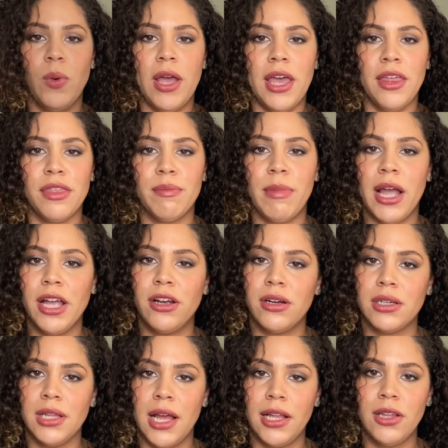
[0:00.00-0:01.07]
with my
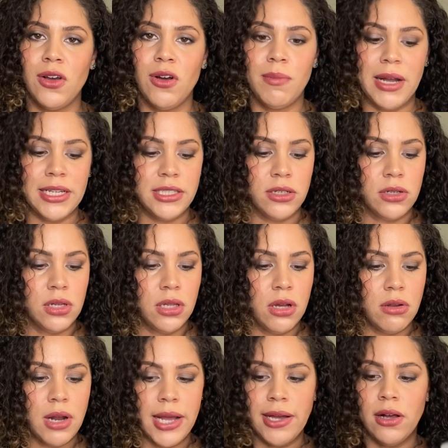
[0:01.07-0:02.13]
Guerlain L'Homme Ideal
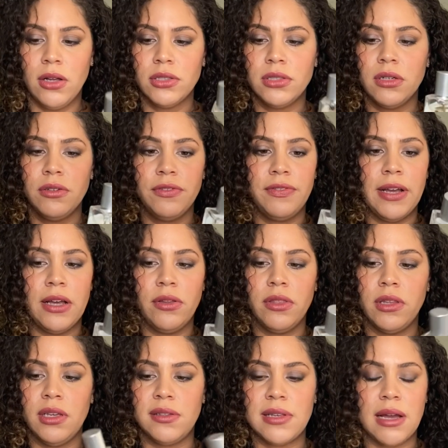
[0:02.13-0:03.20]
Cologne, I also
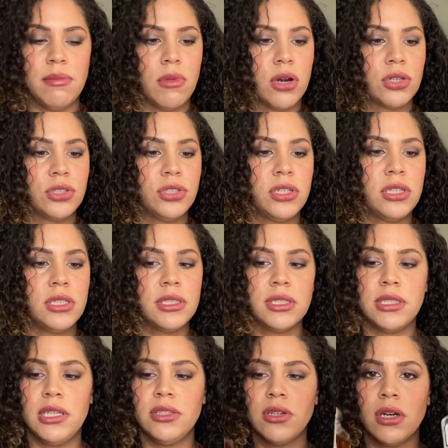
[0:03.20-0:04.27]
found these at Marshall's.
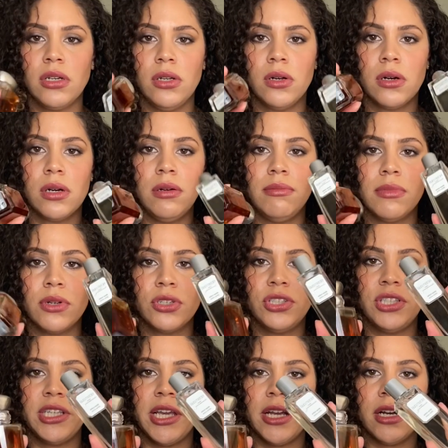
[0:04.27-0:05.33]
These are Laurel
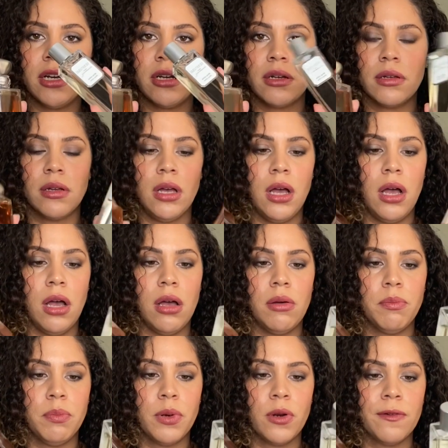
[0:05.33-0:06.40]
Mercier
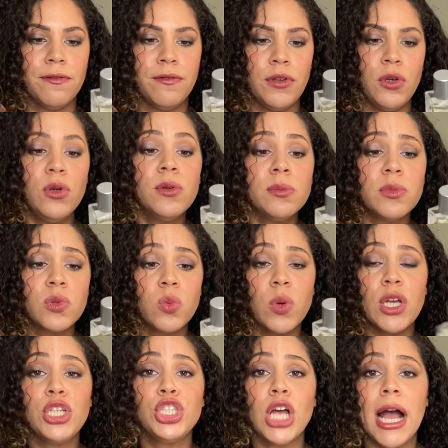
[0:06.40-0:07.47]
perfumes,
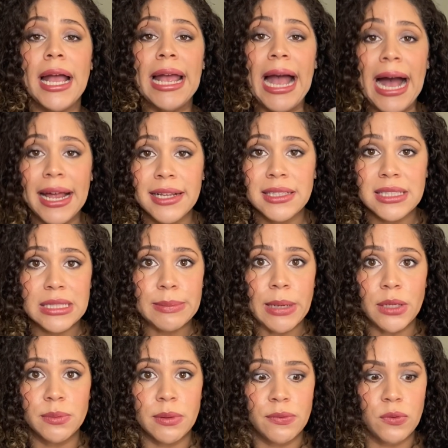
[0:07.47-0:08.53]
which I hadn't
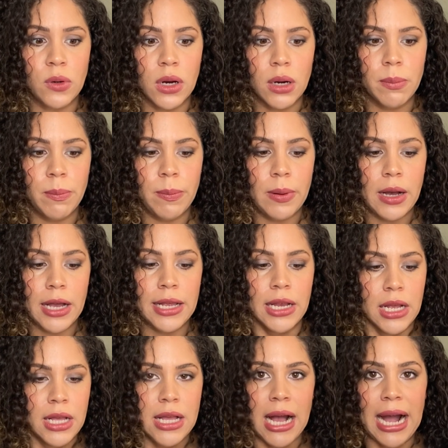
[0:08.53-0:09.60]
smelled before, but
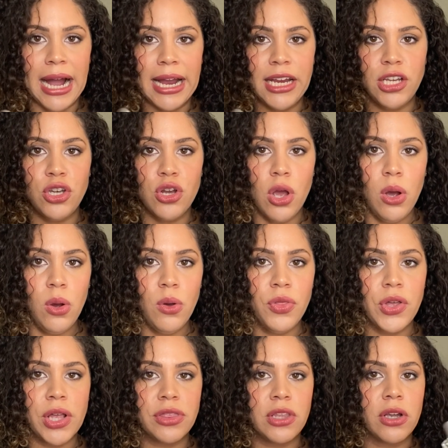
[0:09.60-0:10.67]
I know
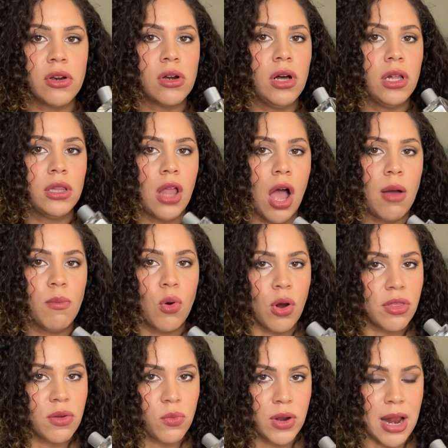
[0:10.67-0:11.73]
that they're a lot more
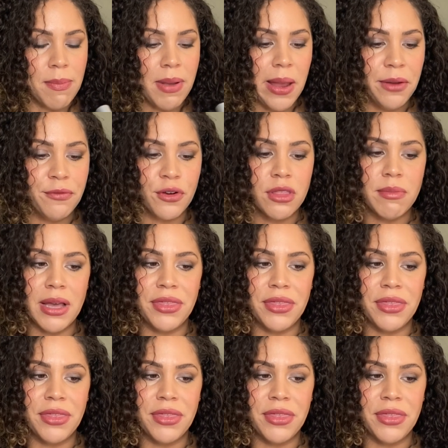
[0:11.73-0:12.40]
than what I paid for them. I